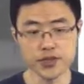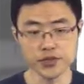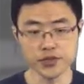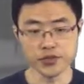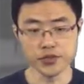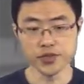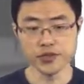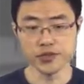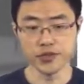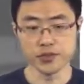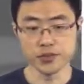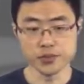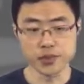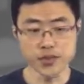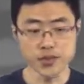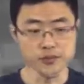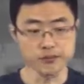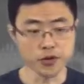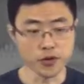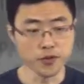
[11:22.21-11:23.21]
So this is
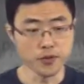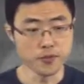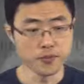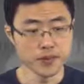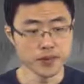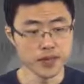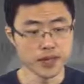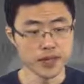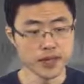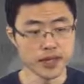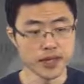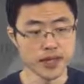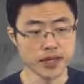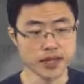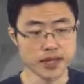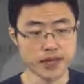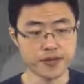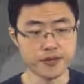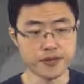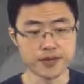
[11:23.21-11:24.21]
wonderful,
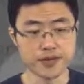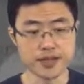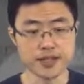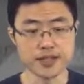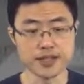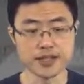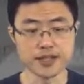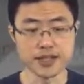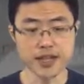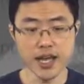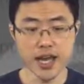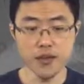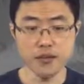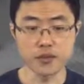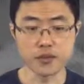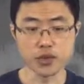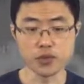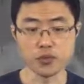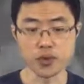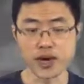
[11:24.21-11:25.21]
and everything is
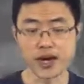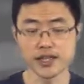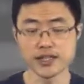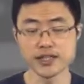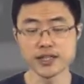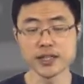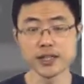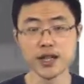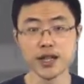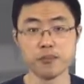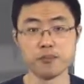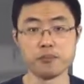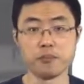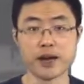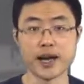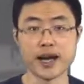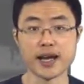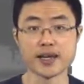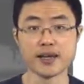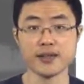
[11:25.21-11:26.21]
characterized
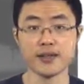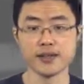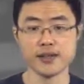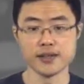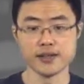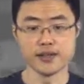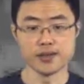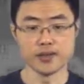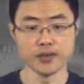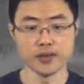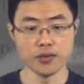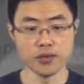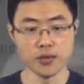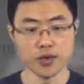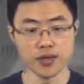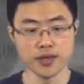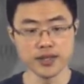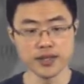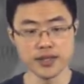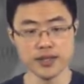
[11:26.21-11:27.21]
by the
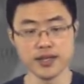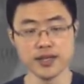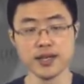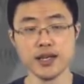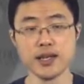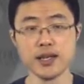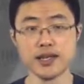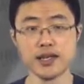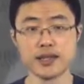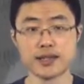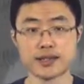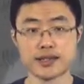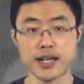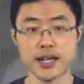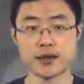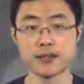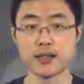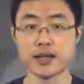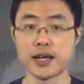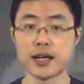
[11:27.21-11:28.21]
quantity
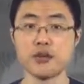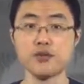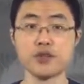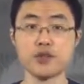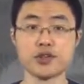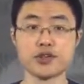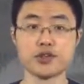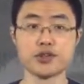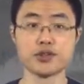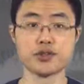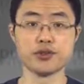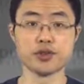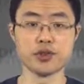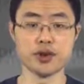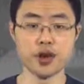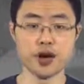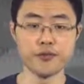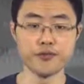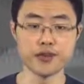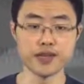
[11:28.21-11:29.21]
delta, which is your
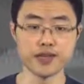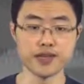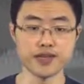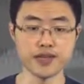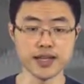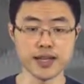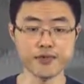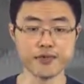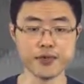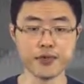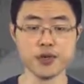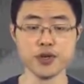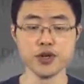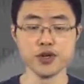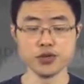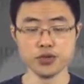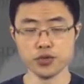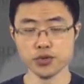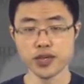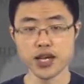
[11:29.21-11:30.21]
confidence level.
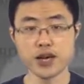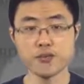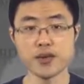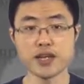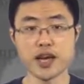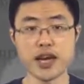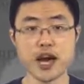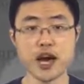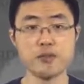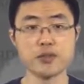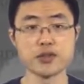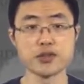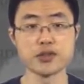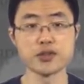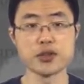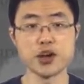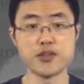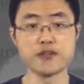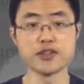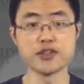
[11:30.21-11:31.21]
You tell me how
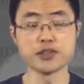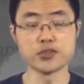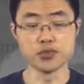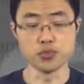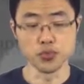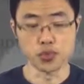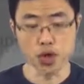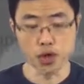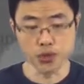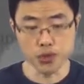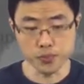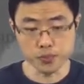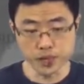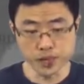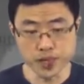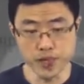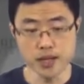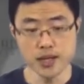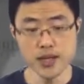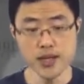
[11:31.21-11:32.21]
much confidence you want to
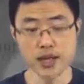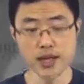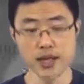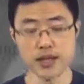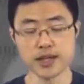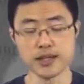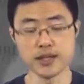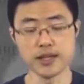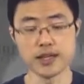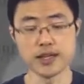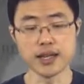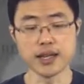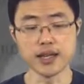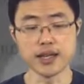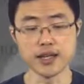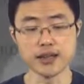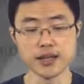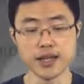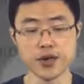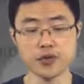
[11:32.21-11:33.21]
be, and then I
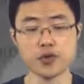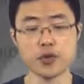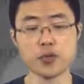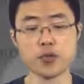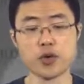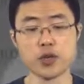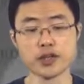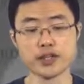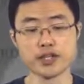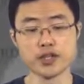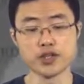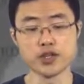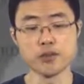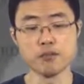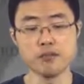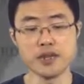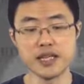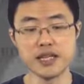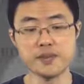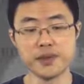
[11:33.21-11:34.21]
can tell you what is
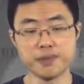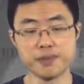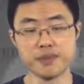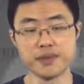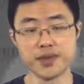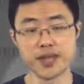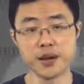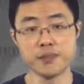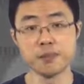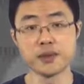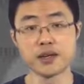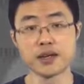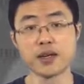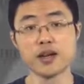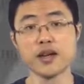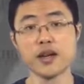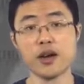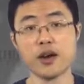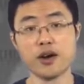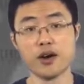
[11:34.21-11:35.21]
the minimum
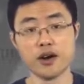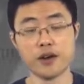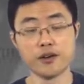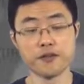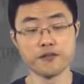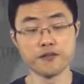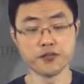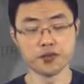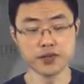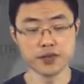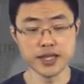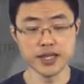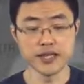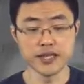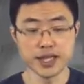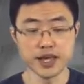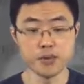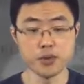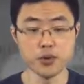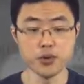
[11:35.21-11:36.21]
number of training
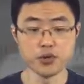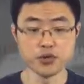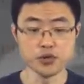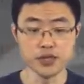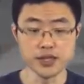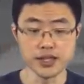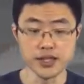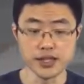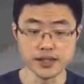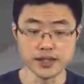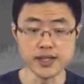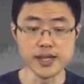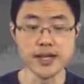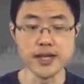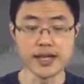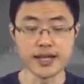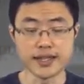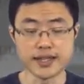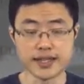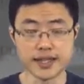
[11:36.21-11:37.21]
samples you need
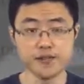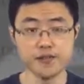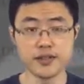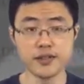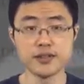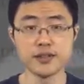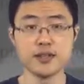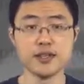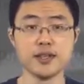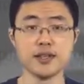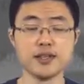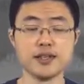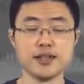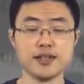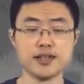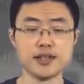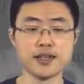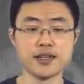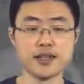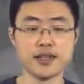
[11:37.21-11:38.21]
given
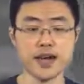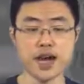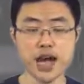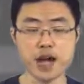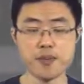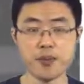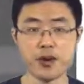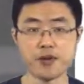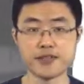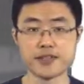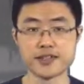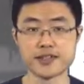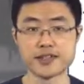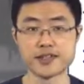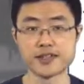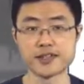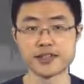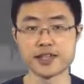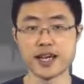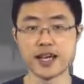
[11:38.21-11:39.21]
the
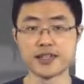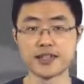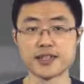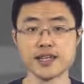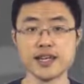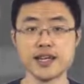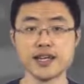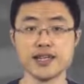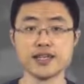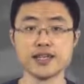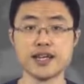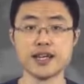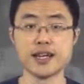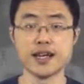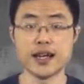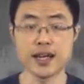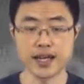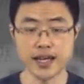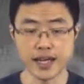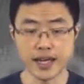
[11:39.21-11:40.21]
hypothesis set
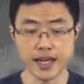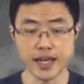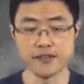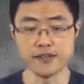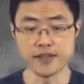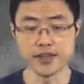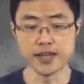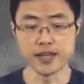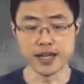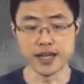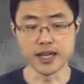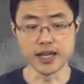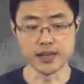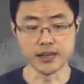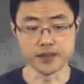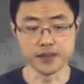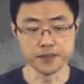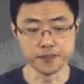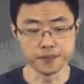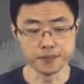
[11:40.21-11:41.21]
that I have in
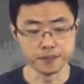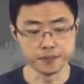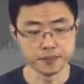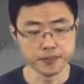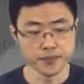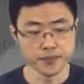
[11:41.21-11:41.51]
hand.